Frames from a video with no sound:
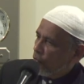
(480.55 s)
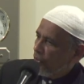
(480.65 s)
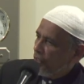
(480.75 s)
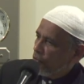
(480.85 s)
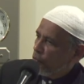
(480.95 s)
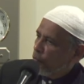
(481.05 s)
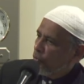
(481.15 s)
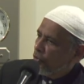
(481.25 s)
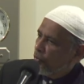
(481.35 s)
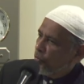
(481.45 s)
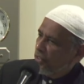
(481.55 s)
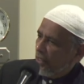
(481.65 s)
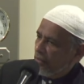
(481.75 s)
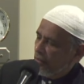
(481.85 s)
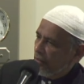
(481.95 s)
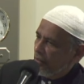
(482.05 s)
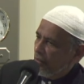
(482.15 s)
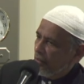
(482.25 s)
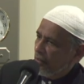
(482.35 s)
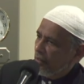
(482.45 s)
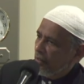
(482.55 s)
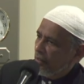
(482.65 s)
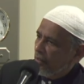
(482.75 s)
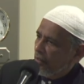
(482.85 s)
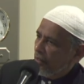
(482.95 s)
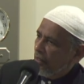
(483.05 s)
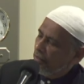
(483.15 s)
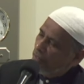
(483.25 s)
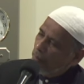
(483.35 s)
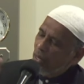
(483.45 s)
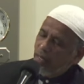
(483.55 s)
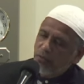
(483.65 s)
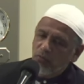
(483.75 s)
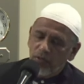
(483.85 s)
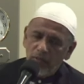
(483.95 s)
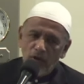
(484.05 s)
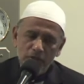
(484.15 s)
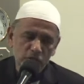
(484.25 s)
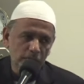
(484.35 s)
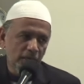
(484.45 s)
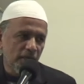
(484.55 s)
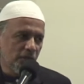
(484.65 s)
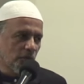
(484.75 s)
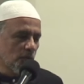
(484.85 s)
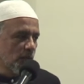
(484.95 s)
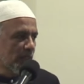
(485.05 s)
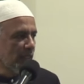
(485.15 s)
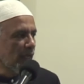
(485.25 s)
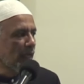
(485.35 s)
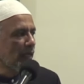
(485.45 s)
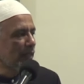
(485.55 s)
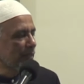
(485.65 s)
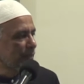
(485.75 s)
that you use it in the path of Allah subhanahu wa ta'ala.